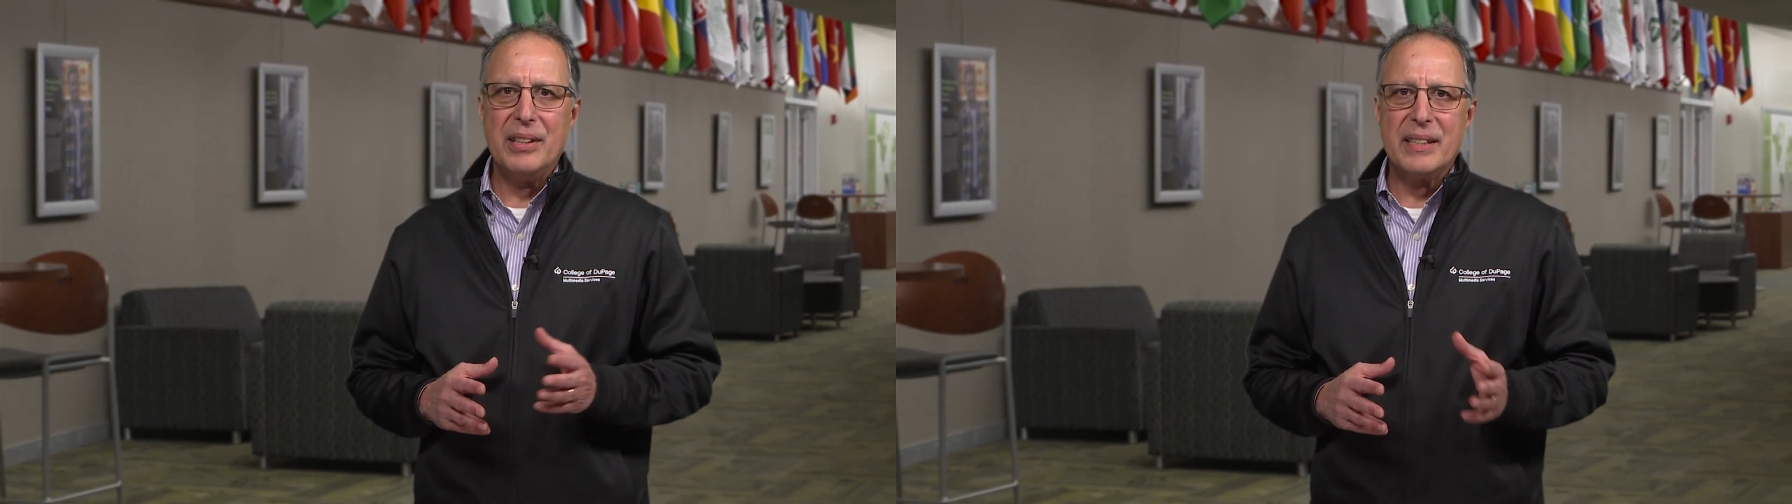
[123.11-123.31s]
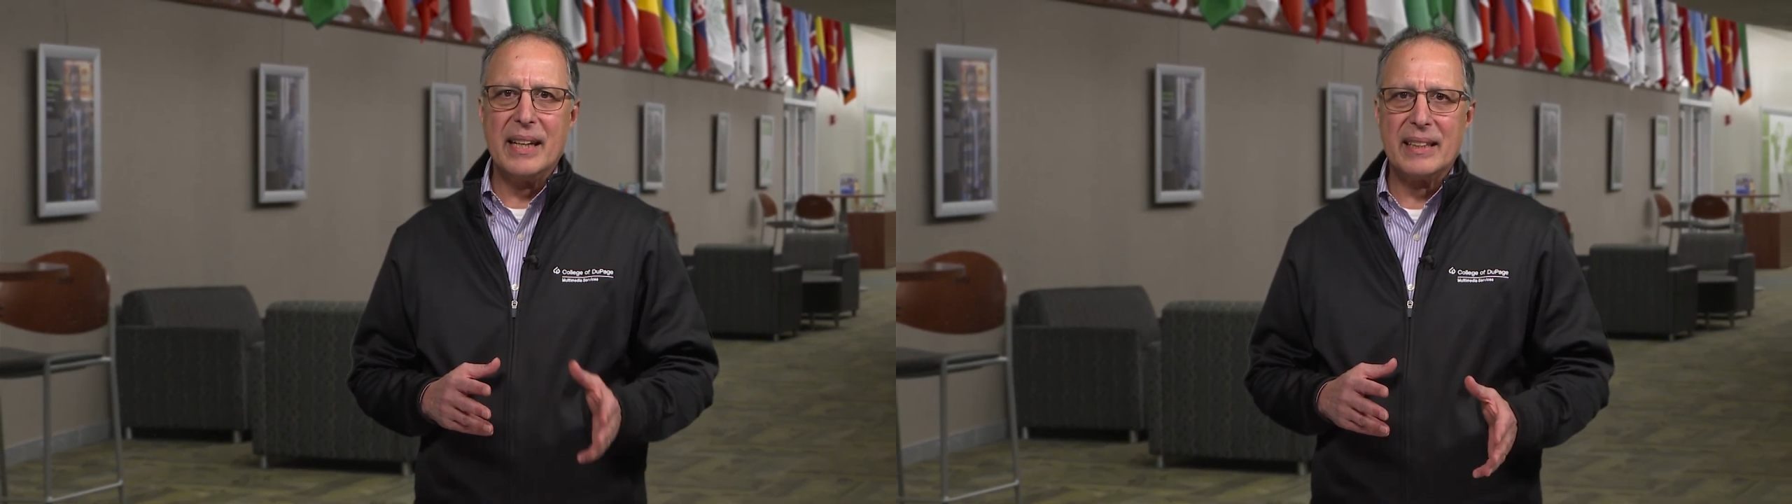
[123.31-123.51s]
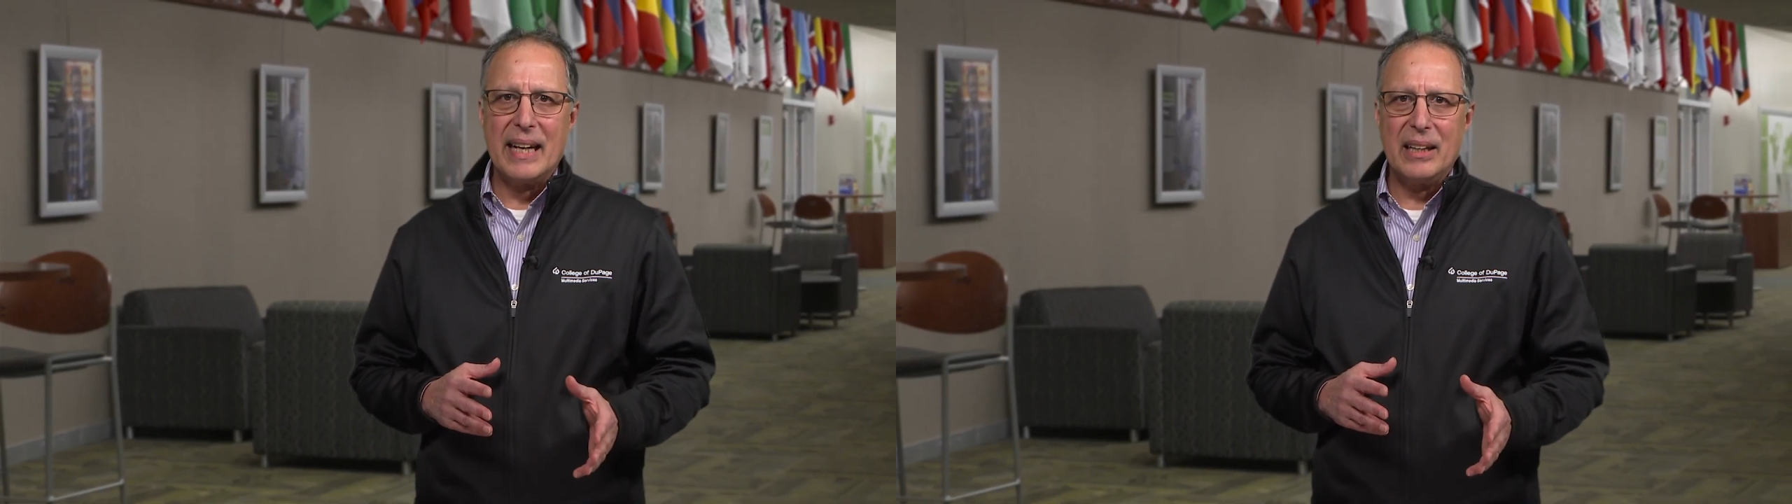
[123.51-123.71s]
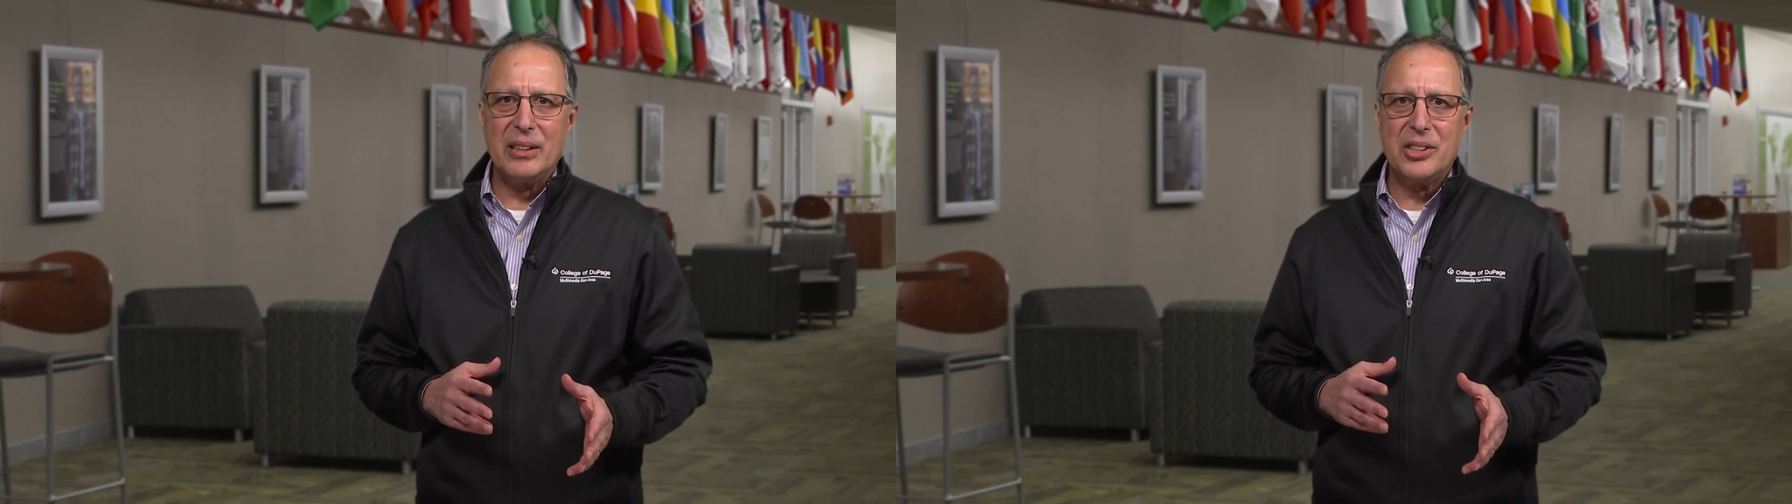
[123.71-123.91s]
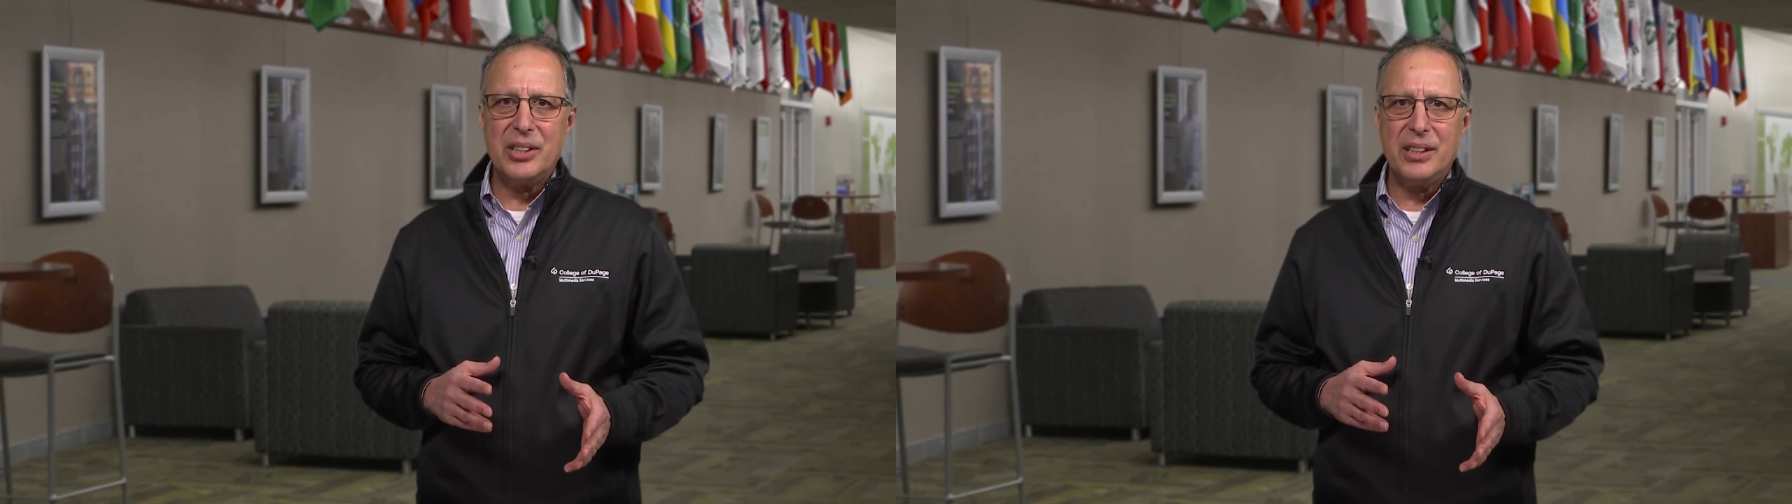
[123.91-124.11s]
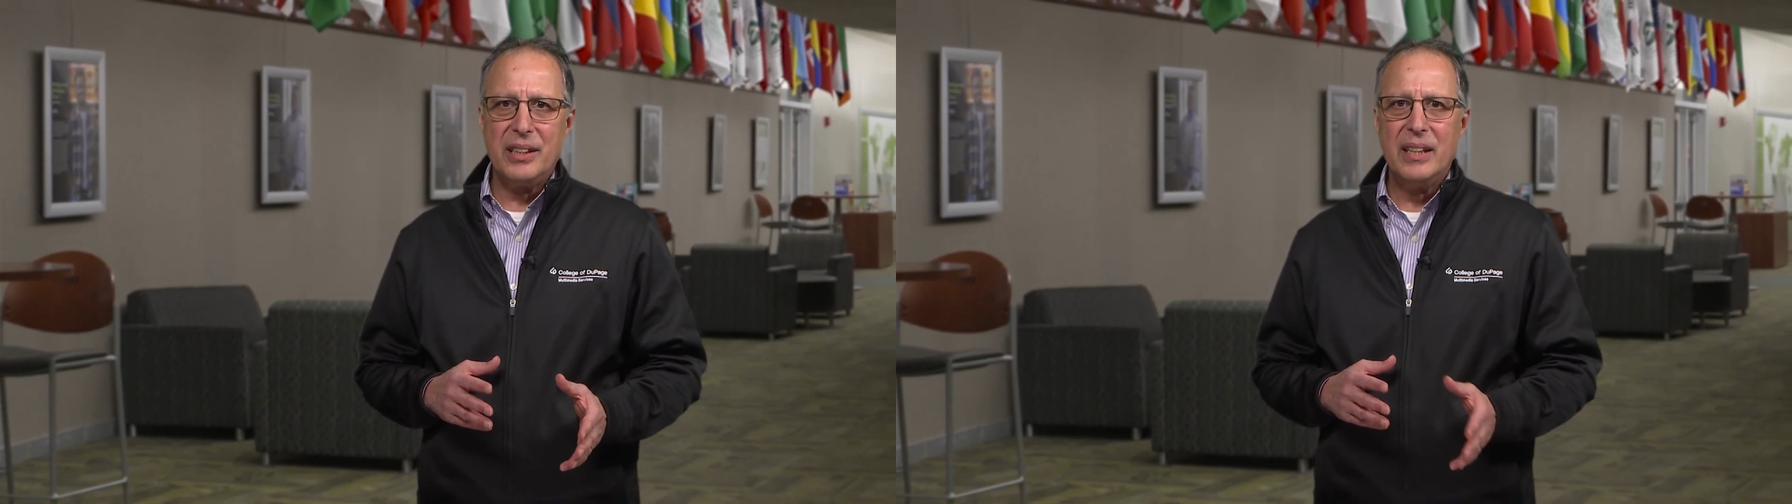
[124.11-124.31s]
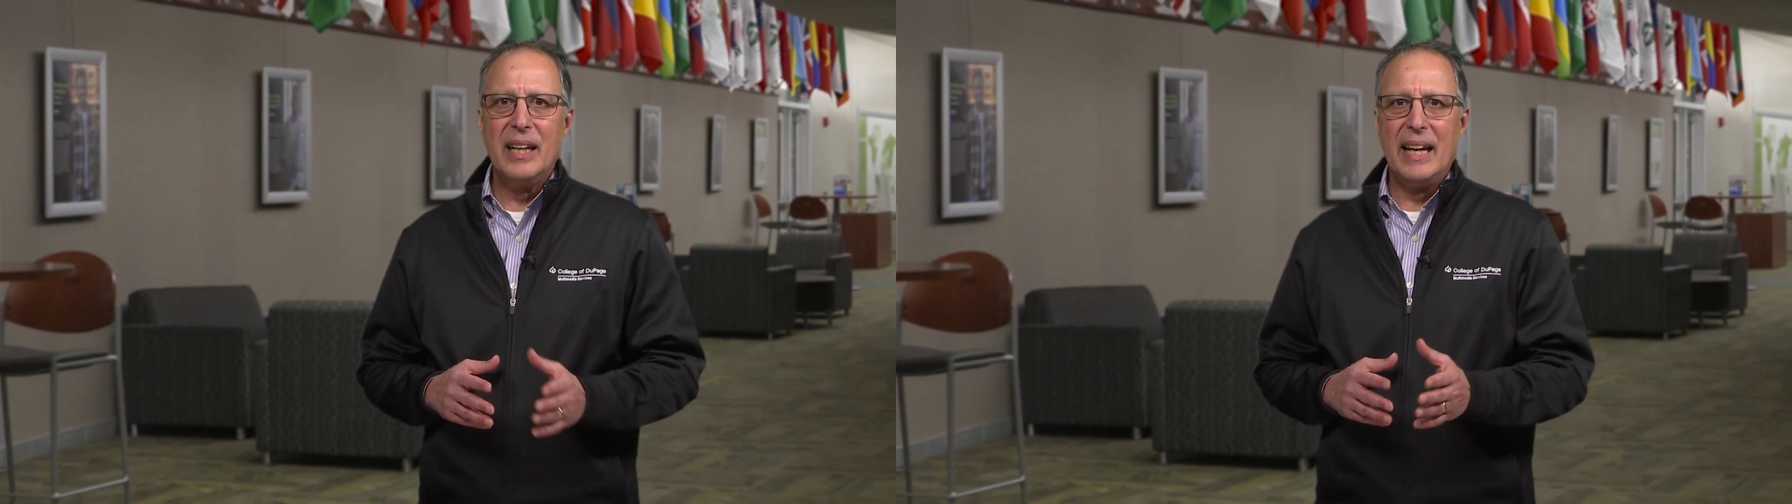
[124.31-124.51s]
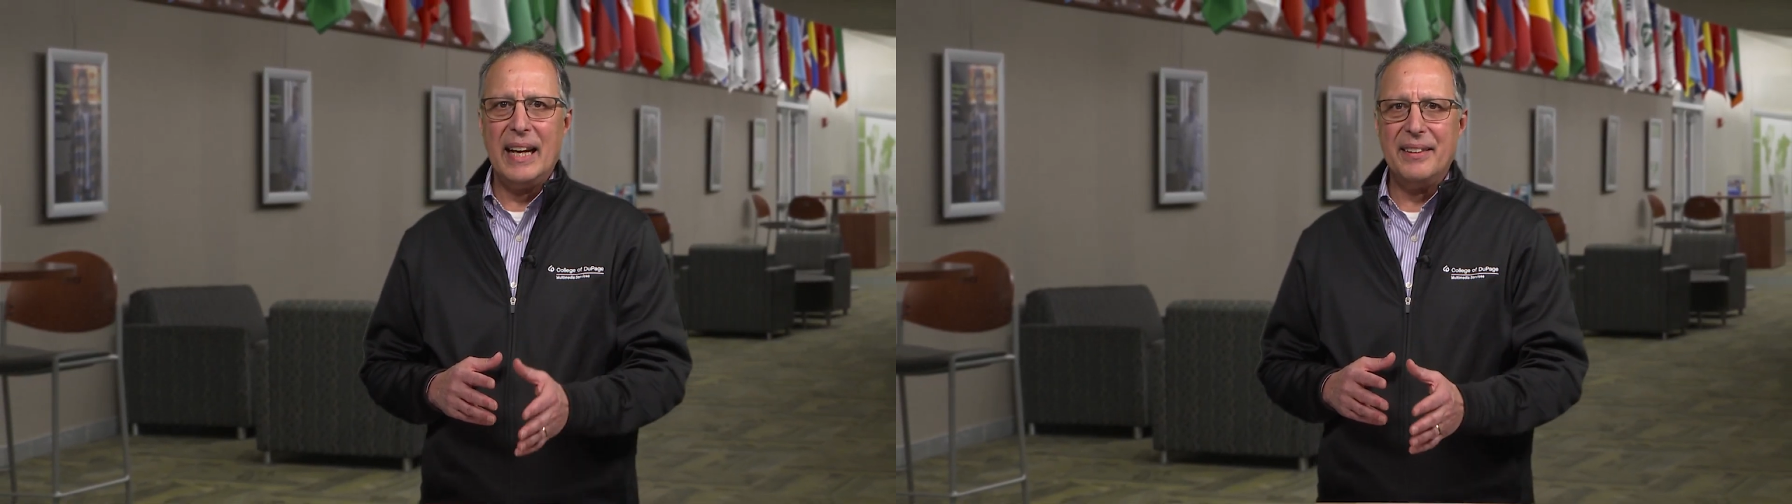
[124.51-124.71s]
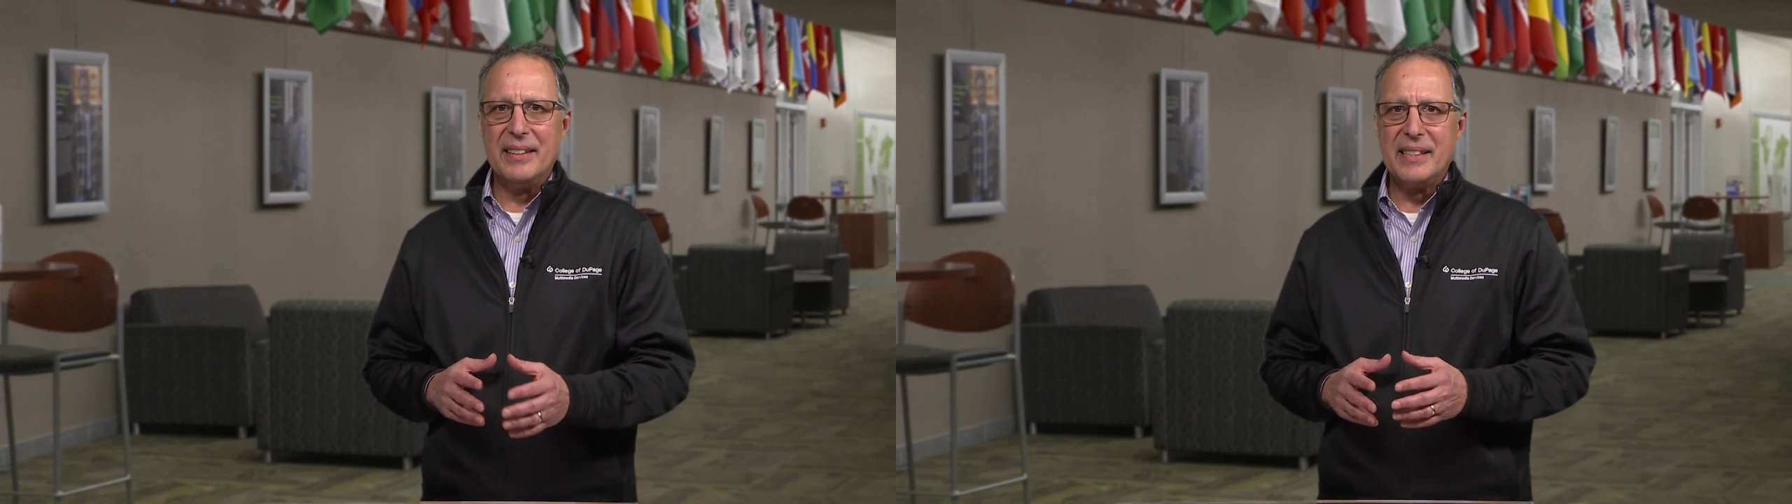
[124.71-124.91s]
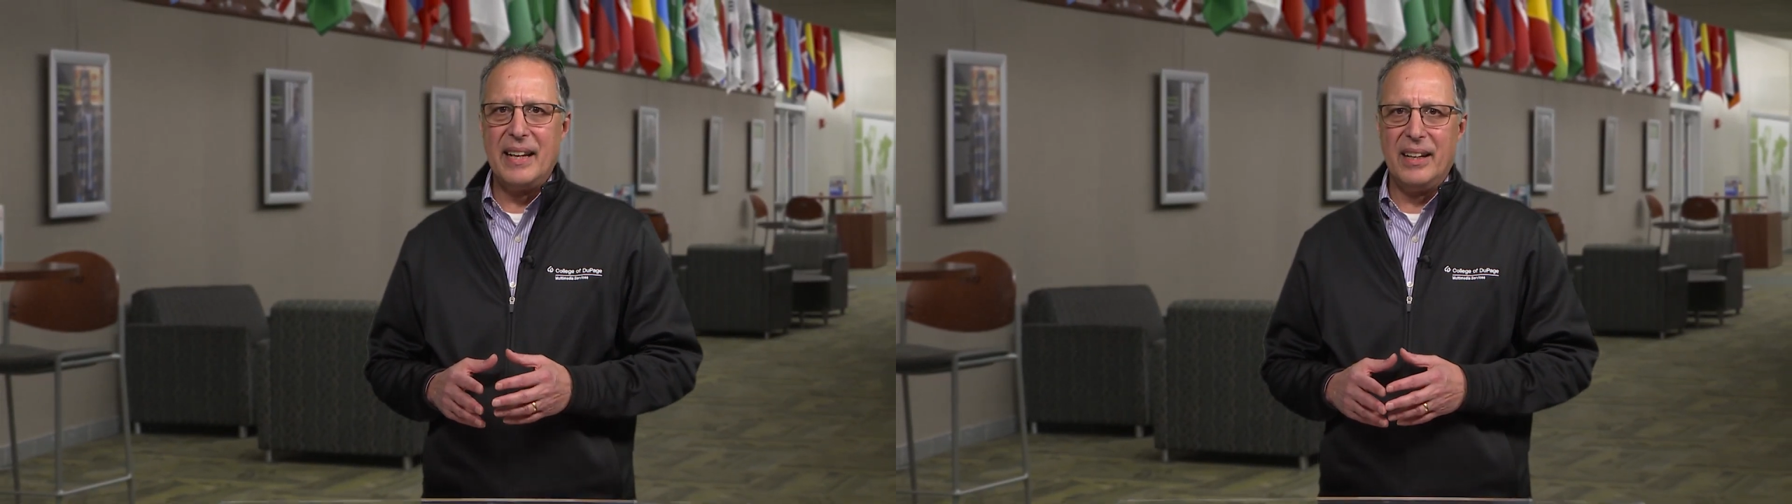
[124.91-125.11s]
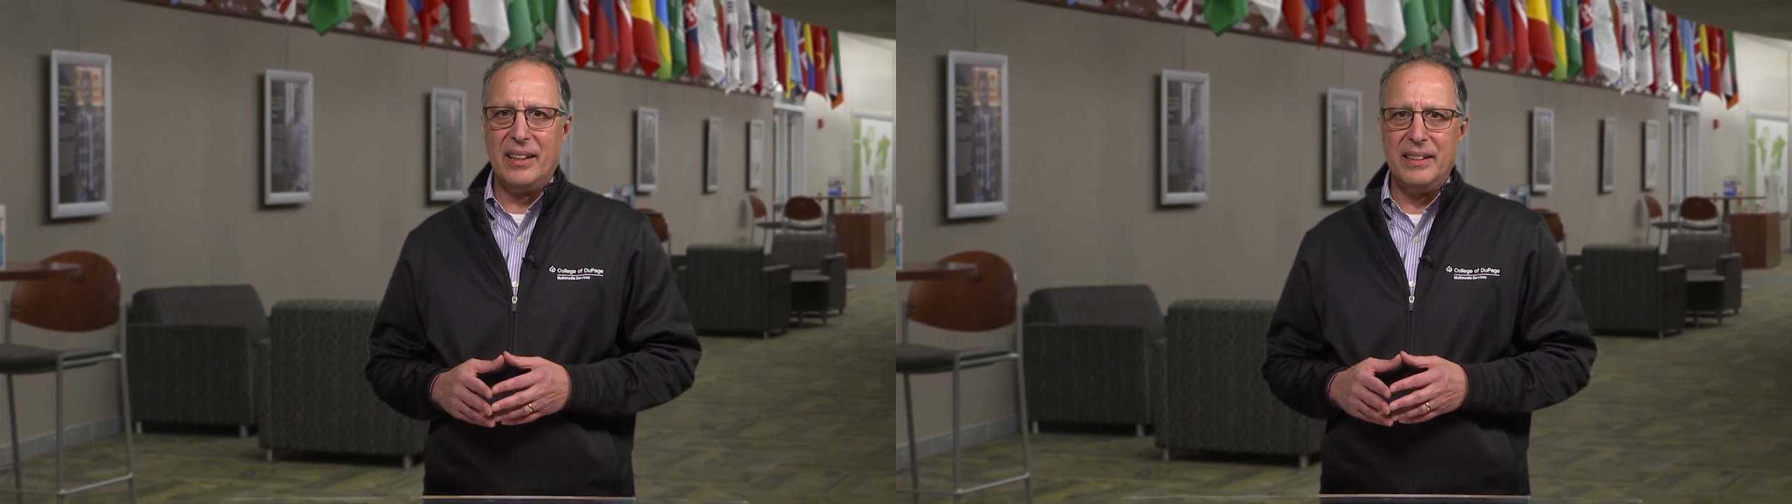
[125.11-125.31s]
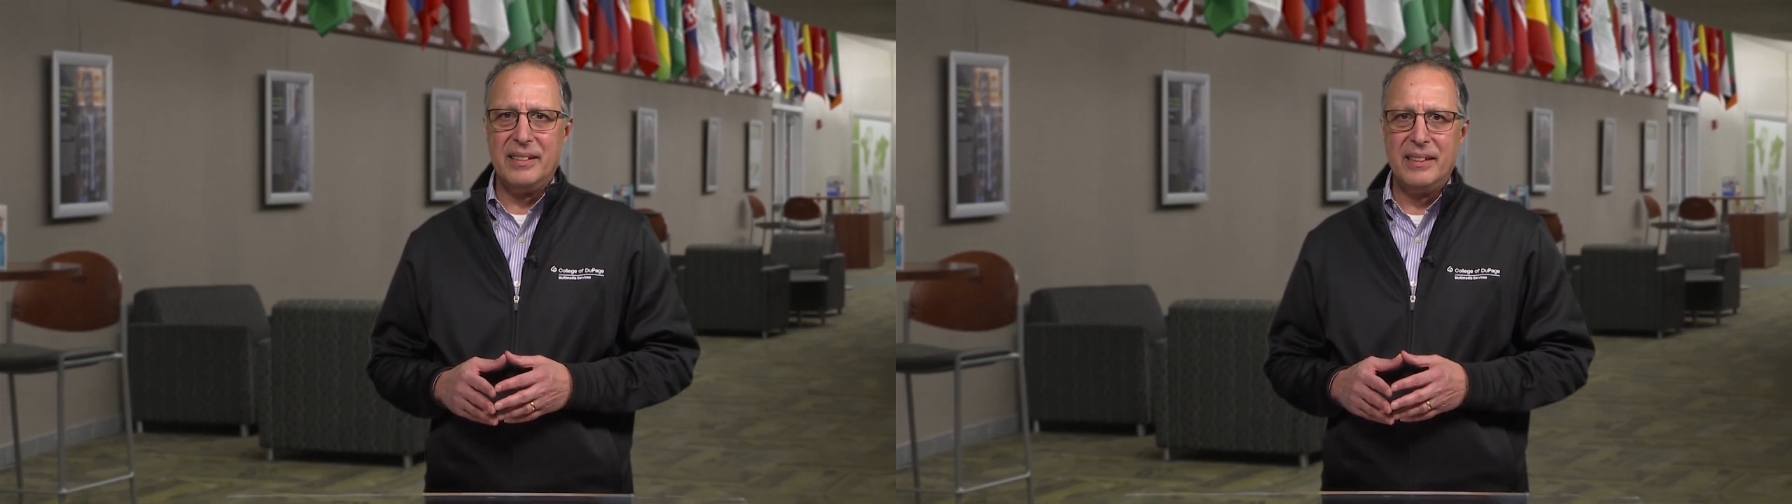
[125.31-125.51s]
technology and the talent.